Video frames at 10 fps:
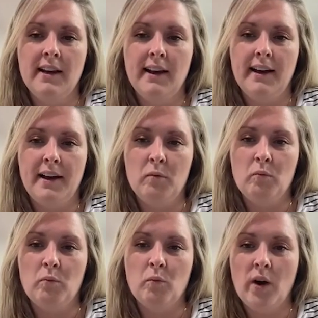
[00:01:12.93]

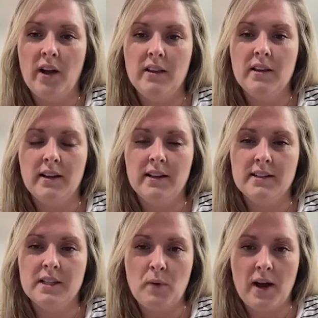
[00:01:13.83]
while the
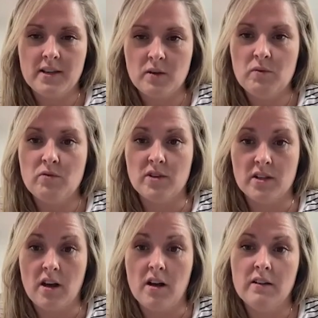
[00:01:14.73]
spasms
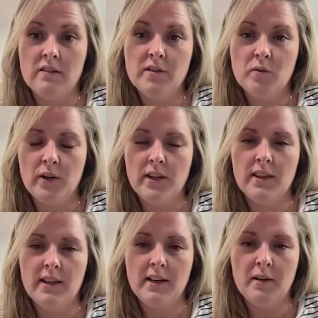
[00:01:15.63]
resolved with
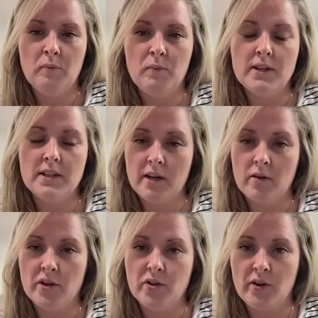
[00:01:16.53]
the
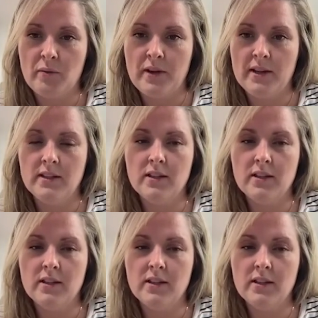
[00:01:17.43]
steroid treatment,